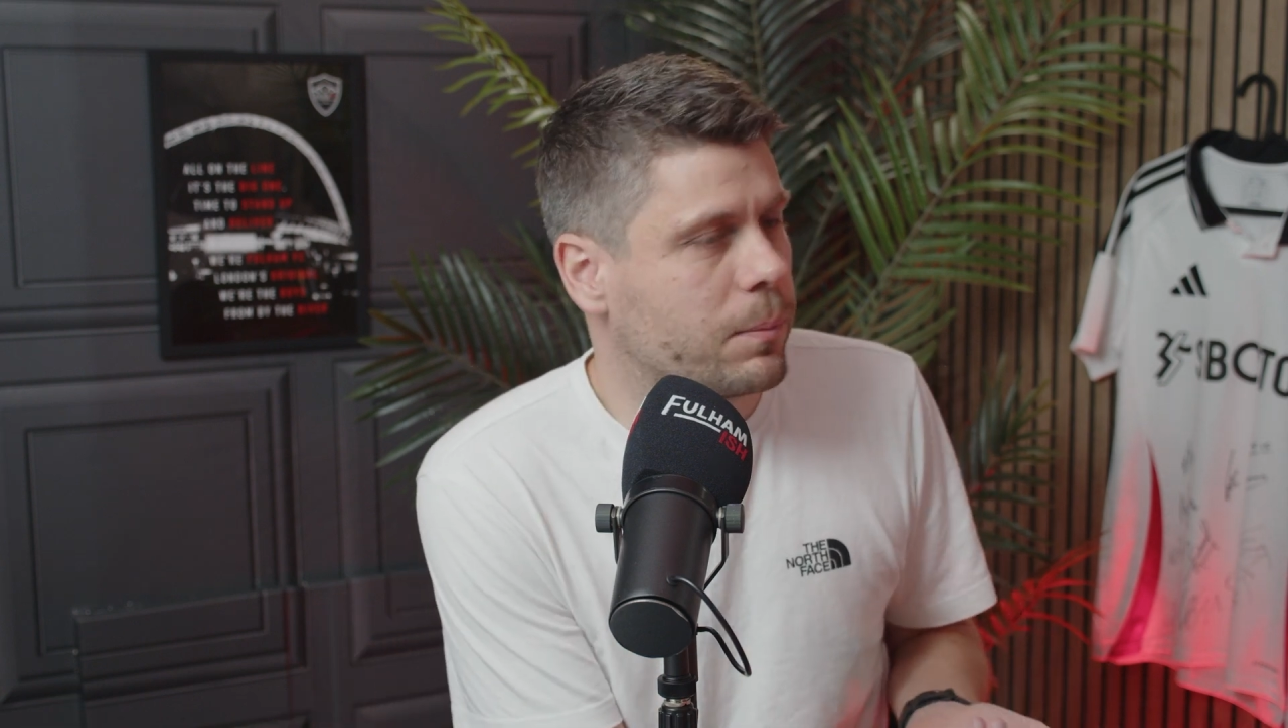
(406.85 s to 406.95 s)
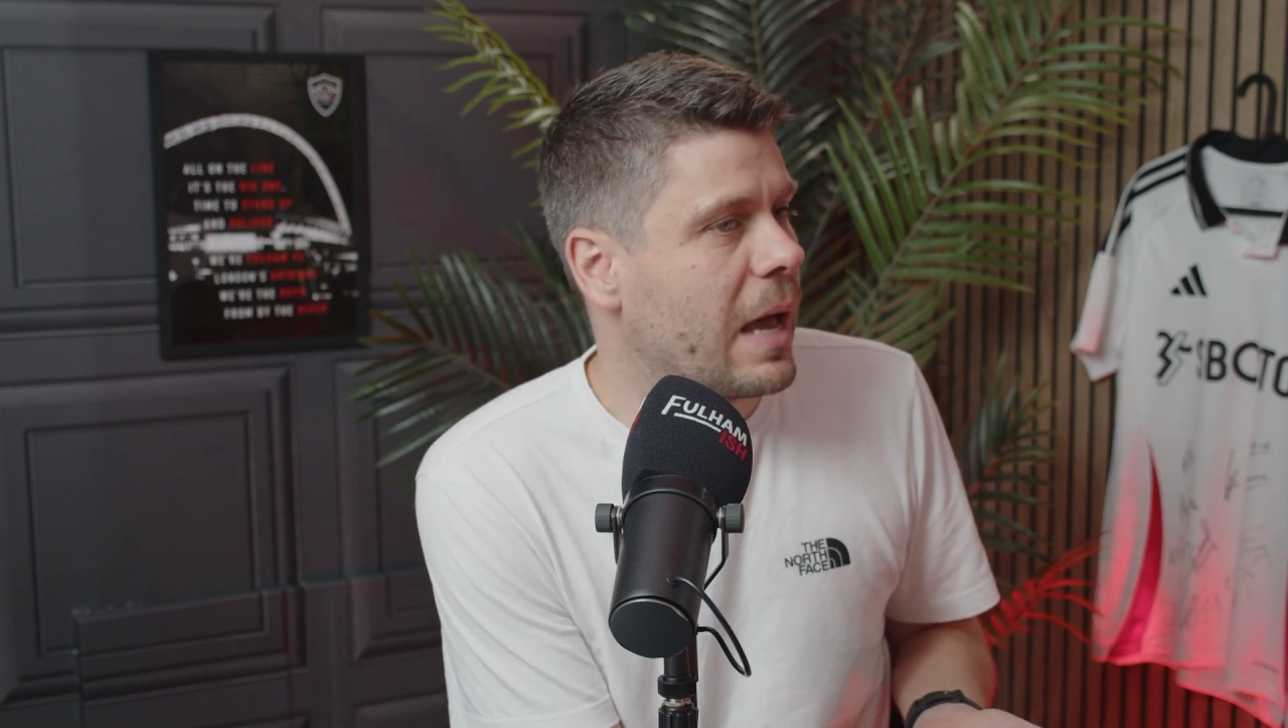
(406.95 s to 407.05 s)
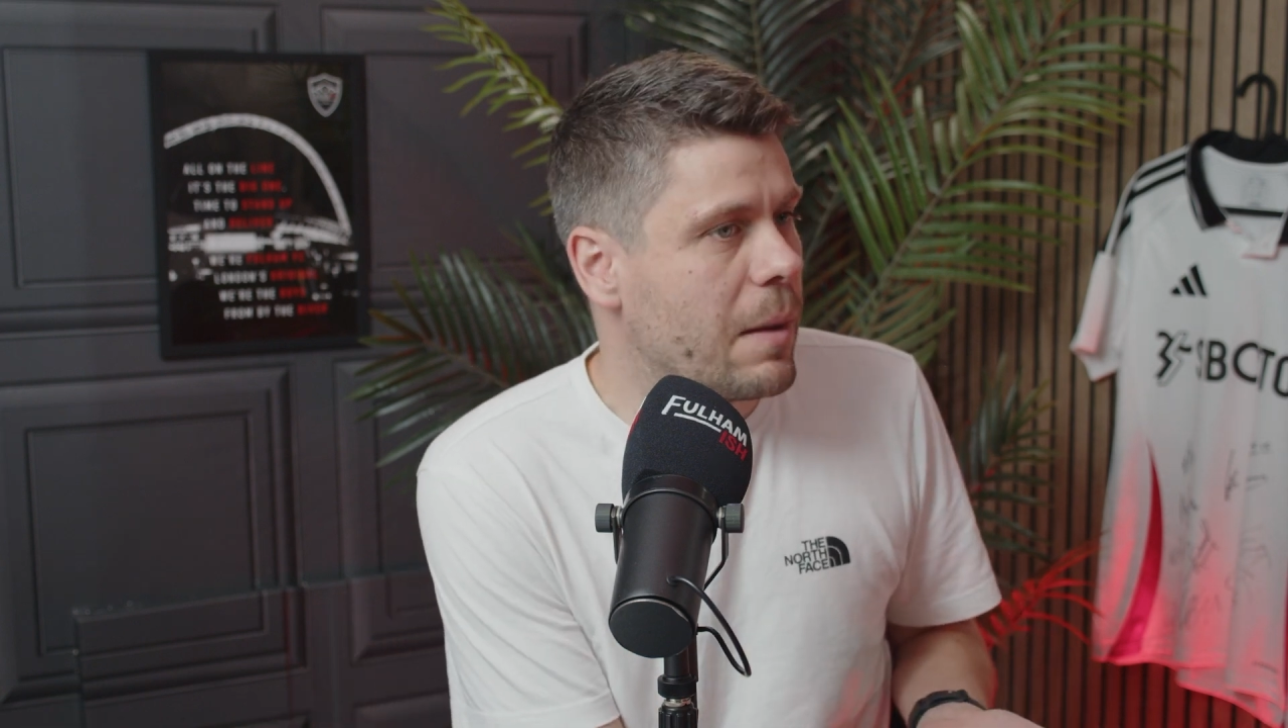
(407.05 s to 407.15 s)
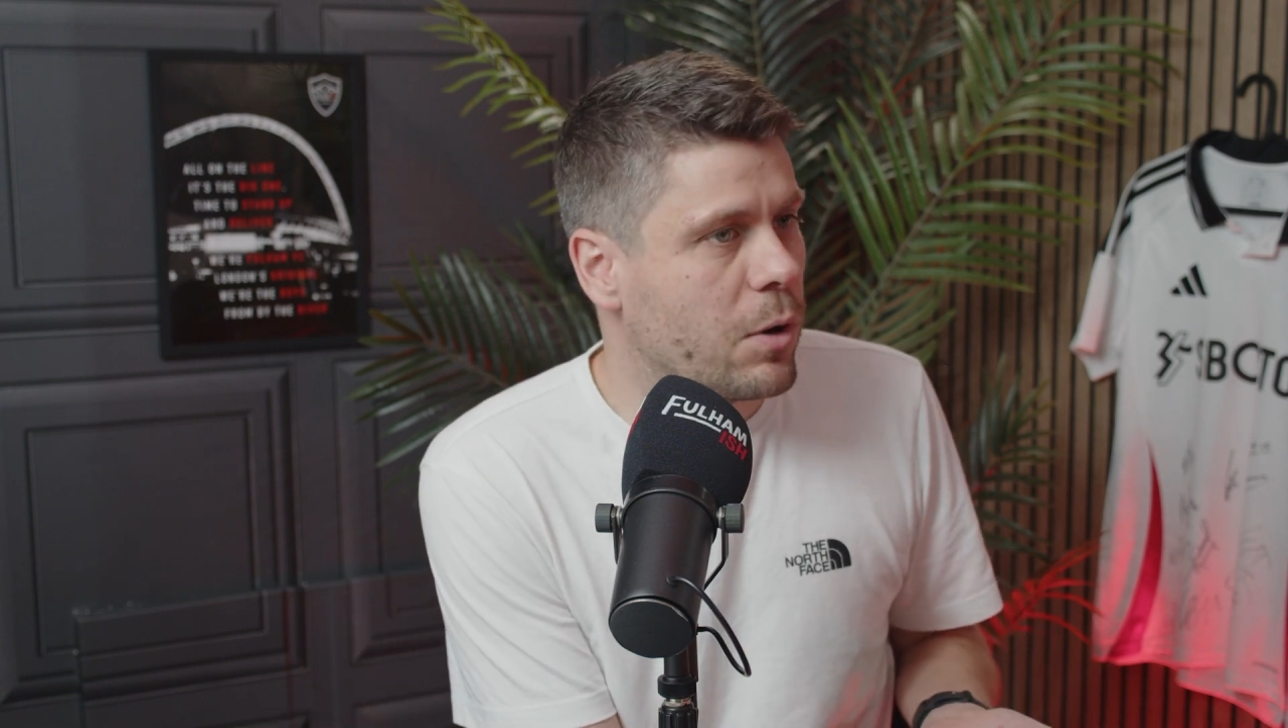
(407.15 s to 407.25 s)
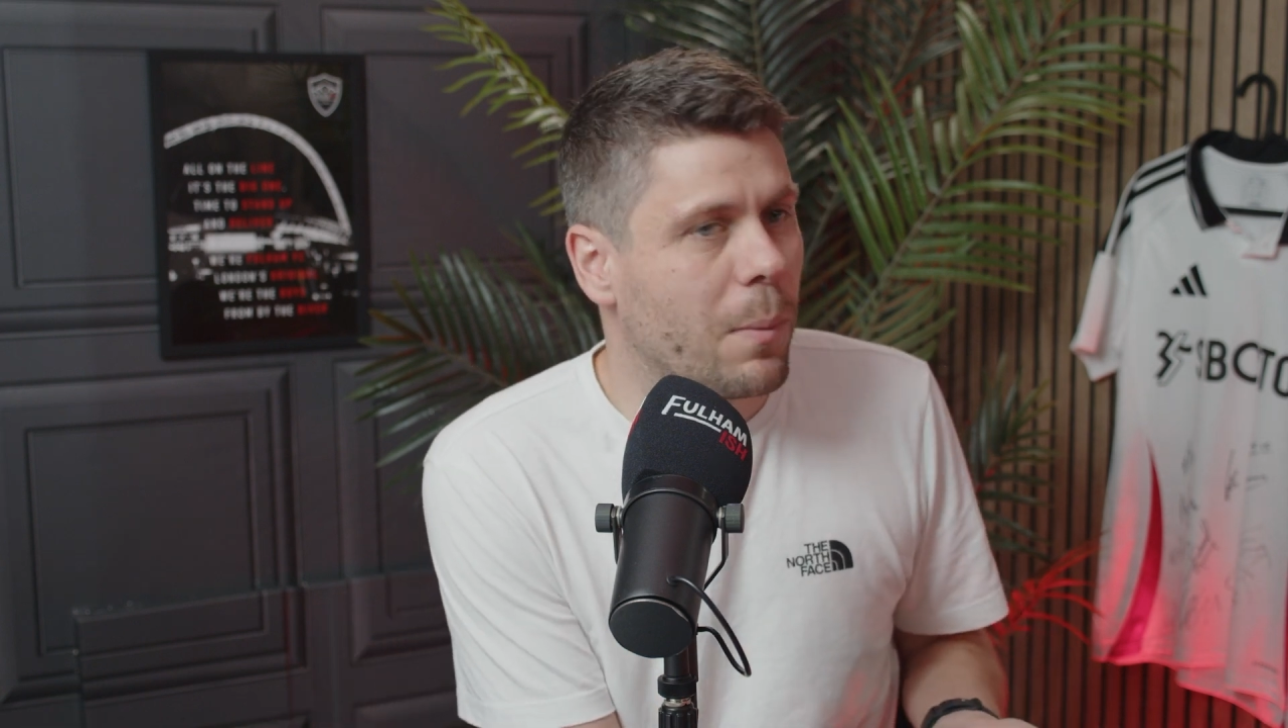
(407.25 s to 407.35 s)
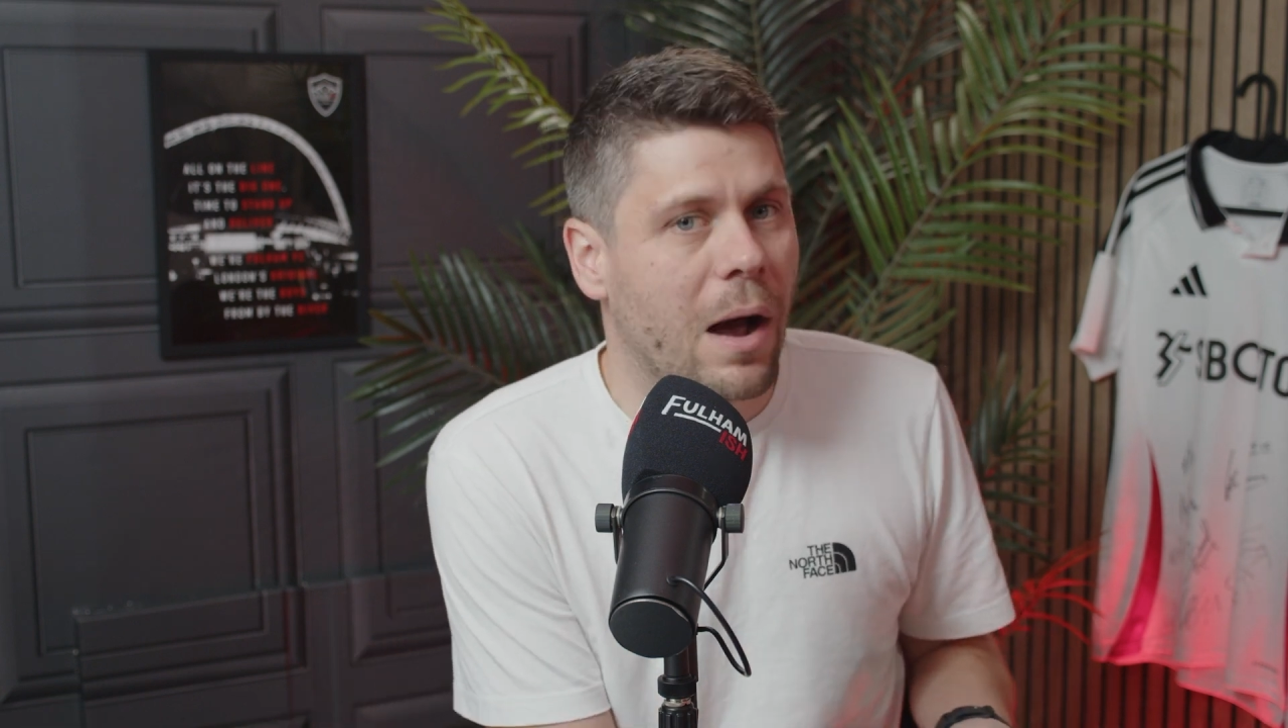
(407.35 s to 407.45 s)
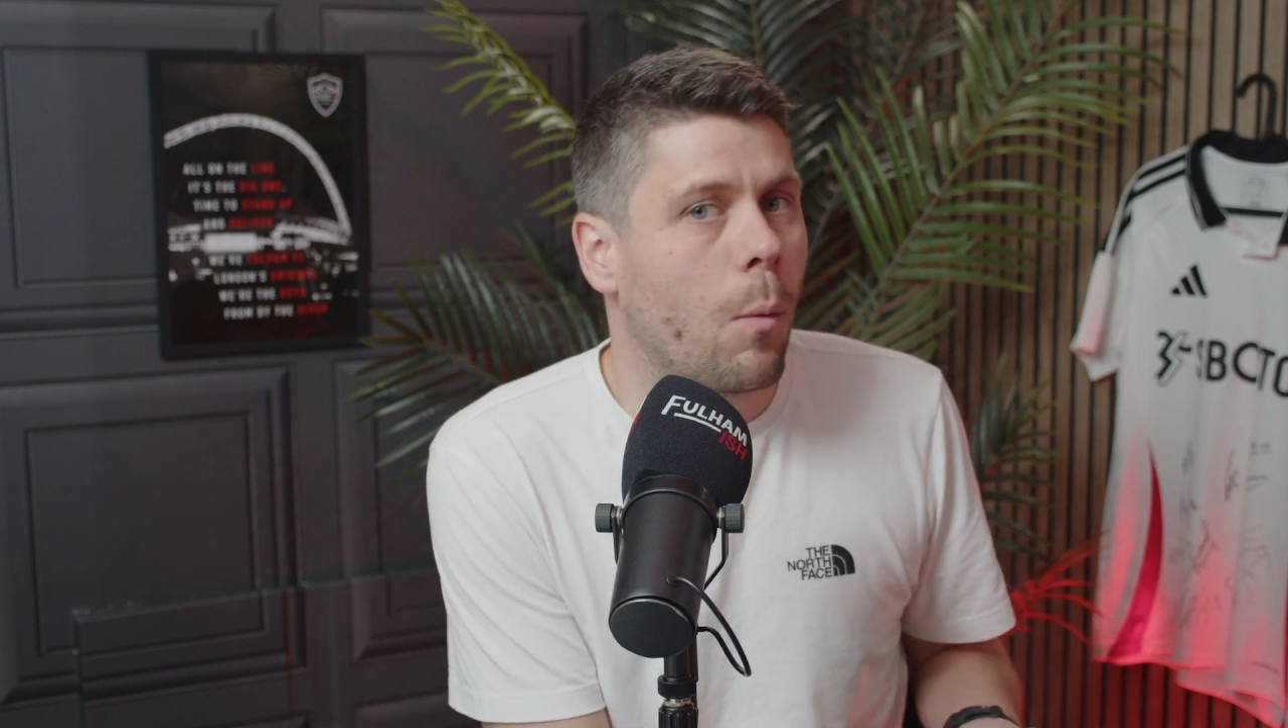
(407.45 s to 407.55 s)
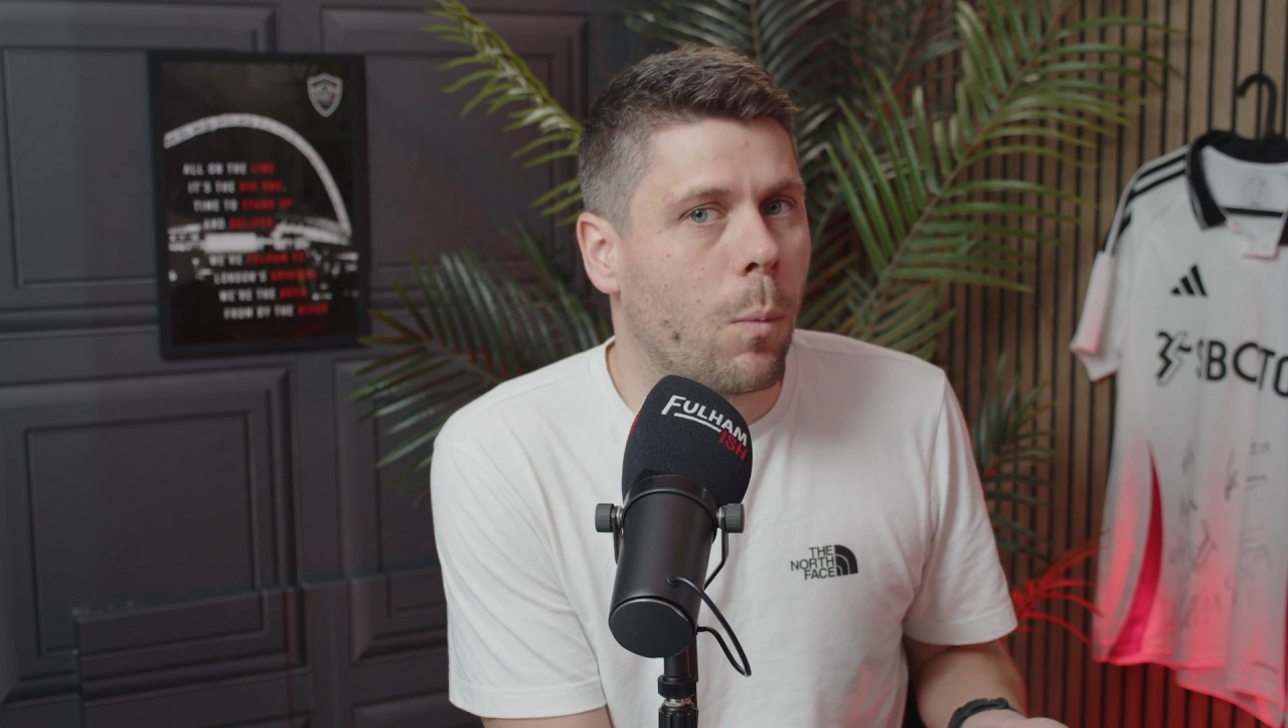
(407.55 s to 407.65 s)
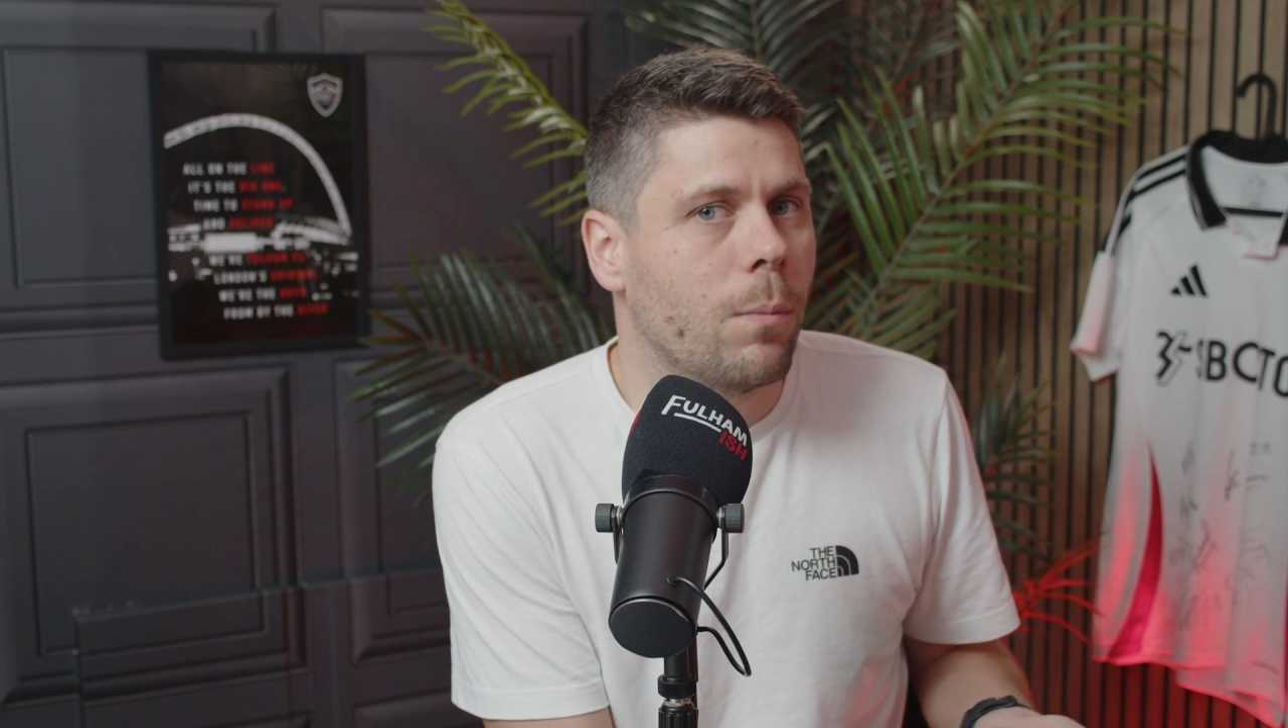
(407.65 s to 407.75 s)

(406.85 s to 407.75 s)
game, no matter,